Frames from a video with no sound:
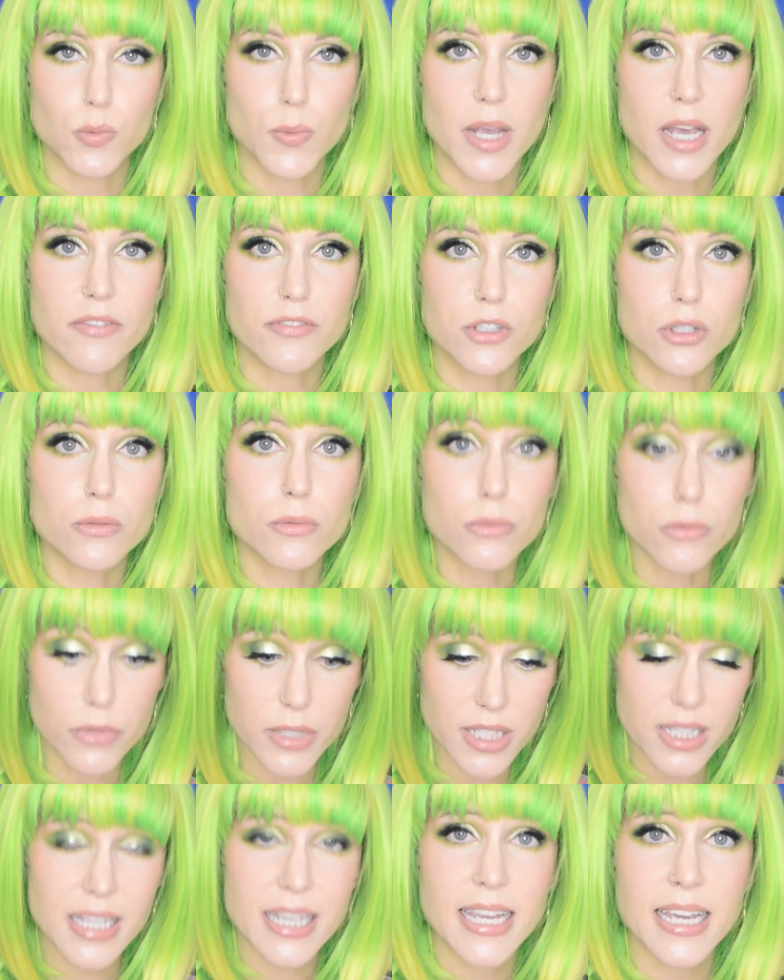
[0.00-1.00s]
We have to
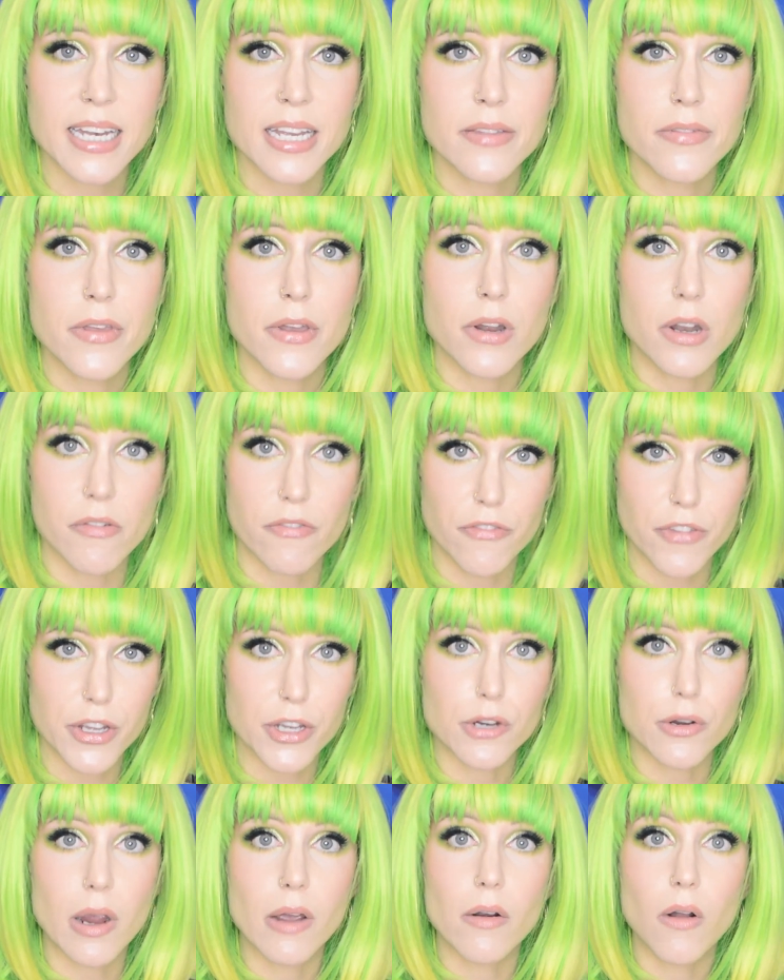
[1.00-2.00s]
really get in there and
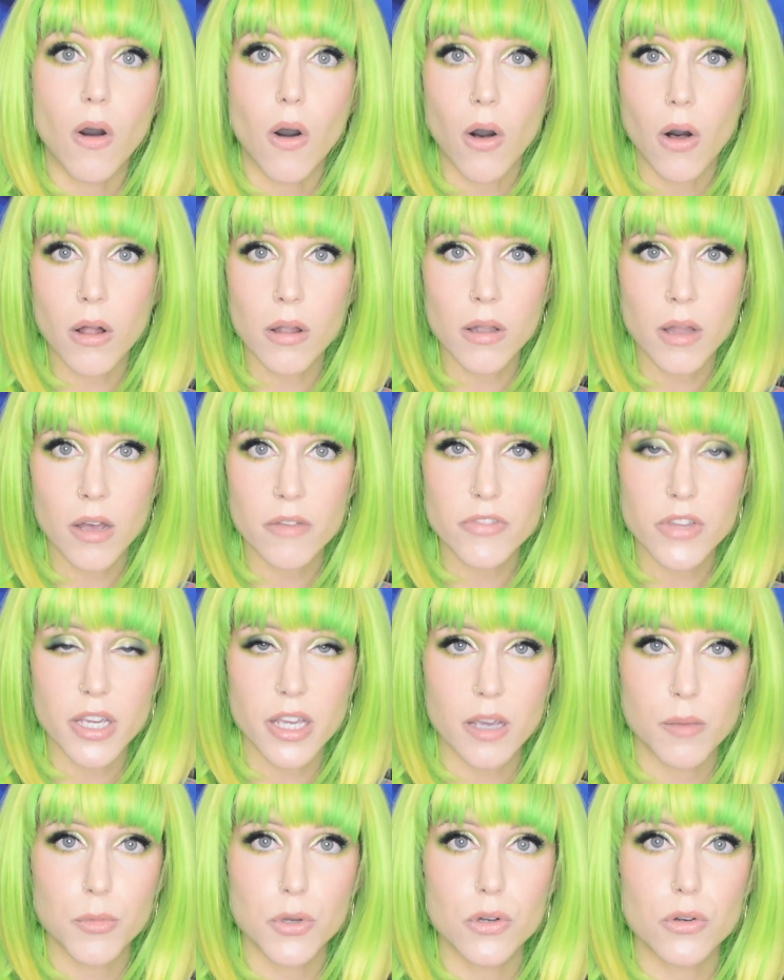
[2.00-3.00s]
figure out all of the
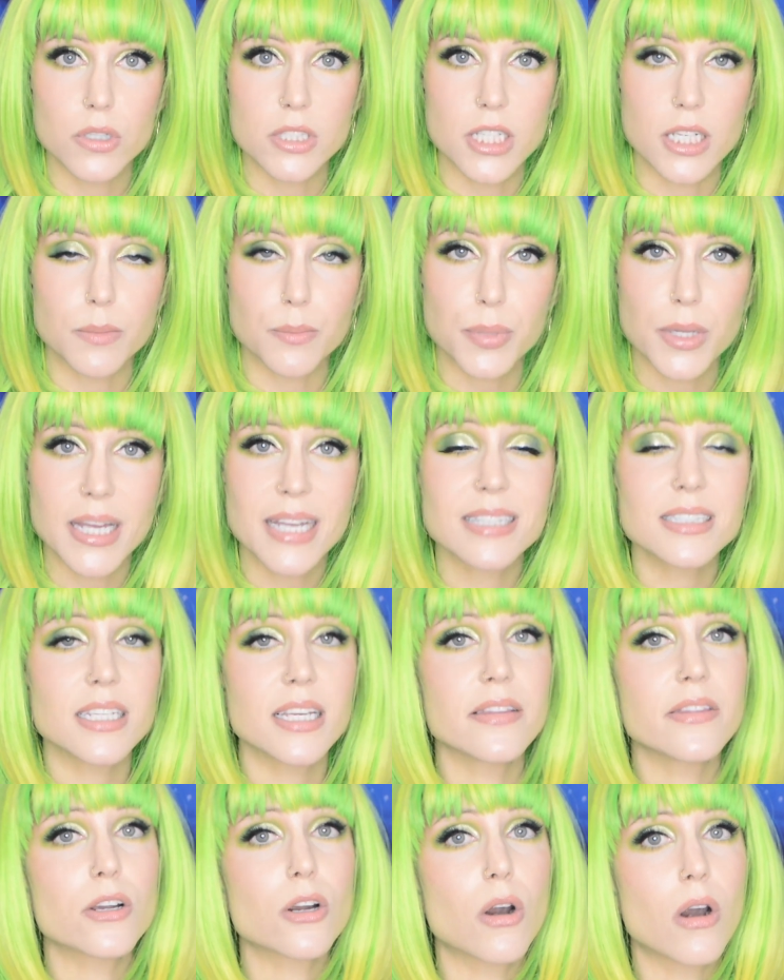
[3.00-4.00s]
chemicals in plants,
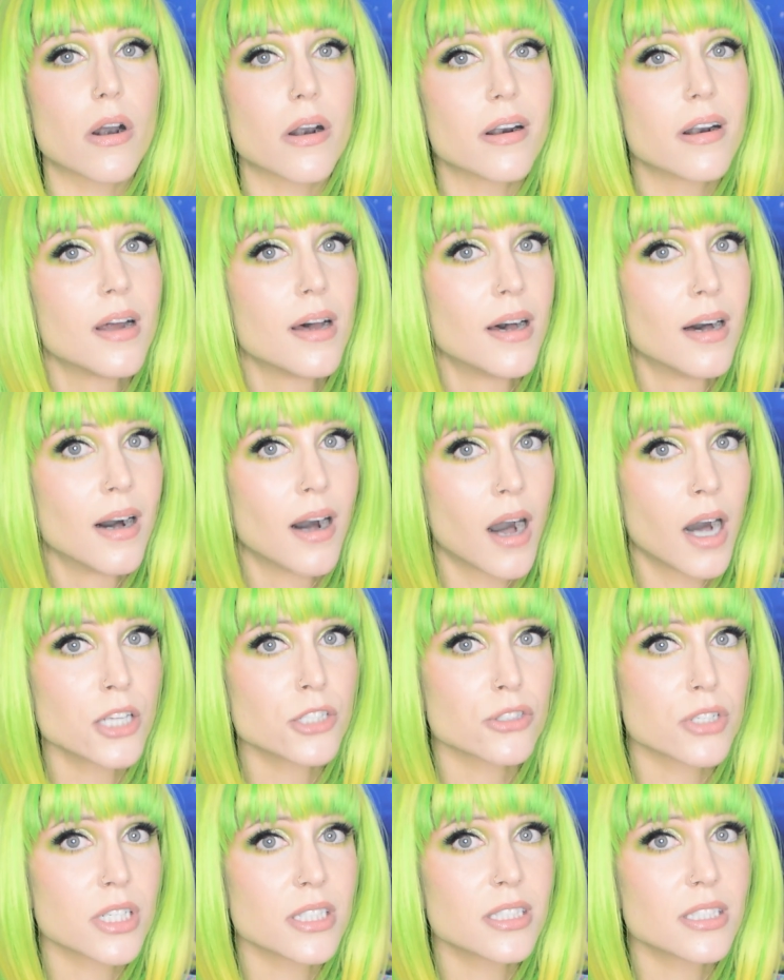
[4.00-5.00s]
and there are
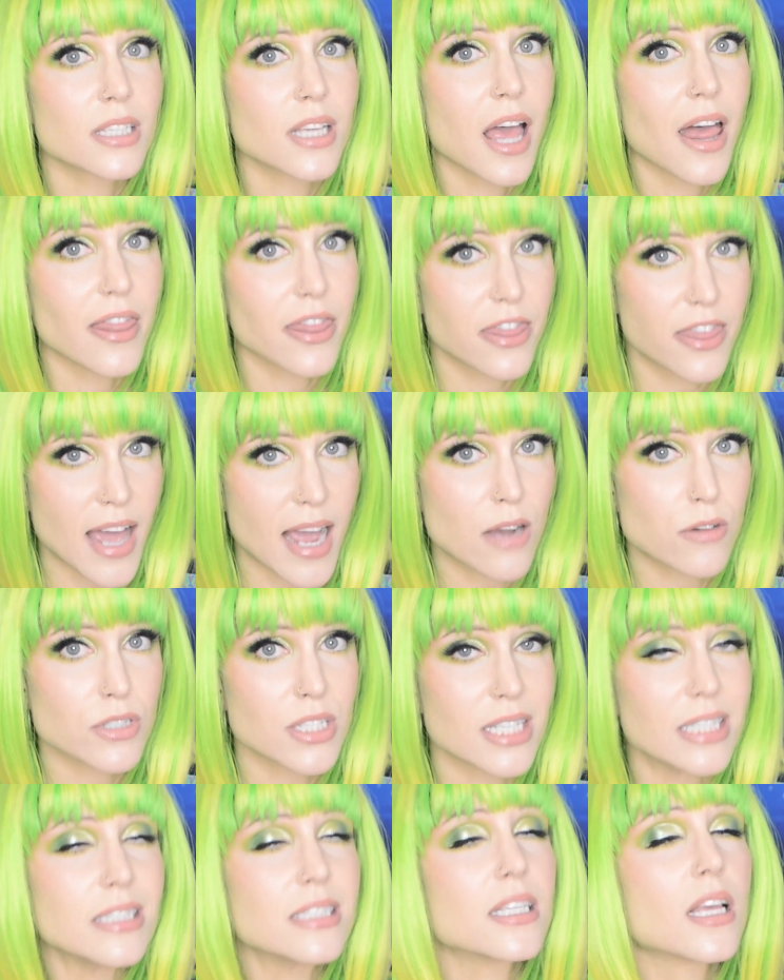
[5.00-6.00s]
hundreds,
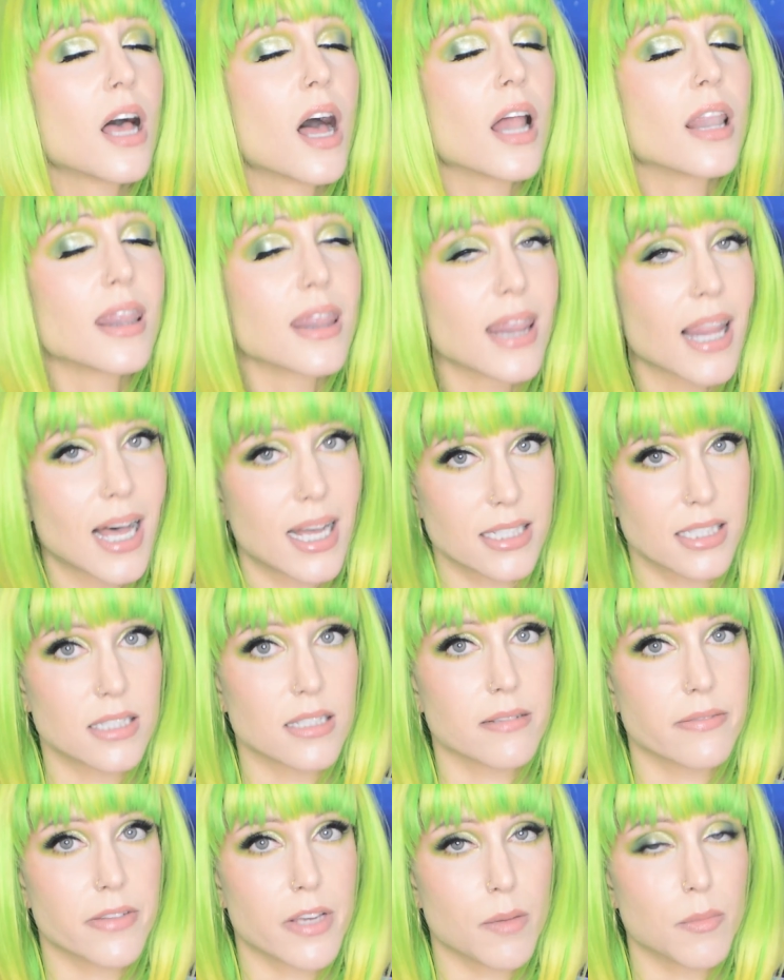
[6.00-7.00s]
thousands, lots
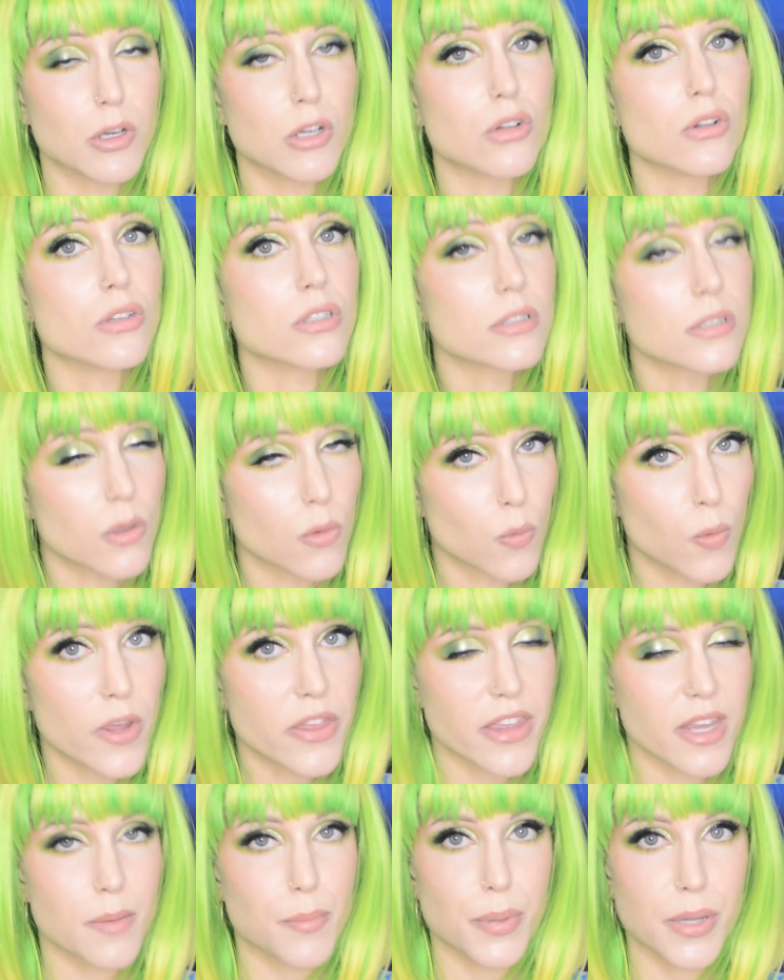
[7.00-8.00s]
of chemicals
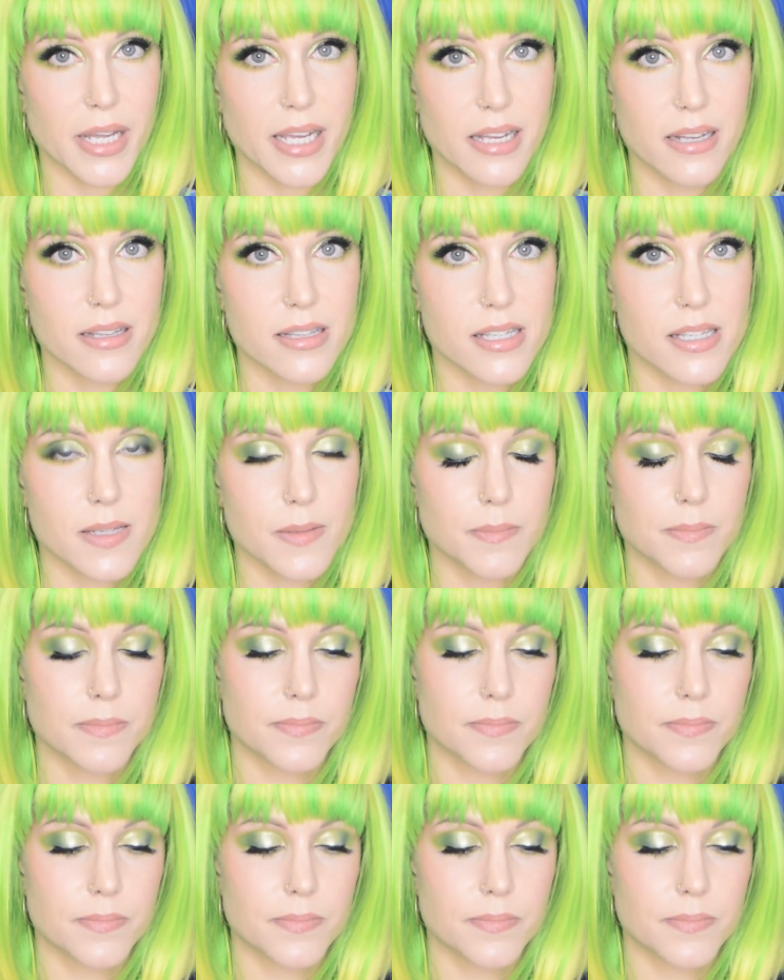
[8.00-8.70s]
within plants.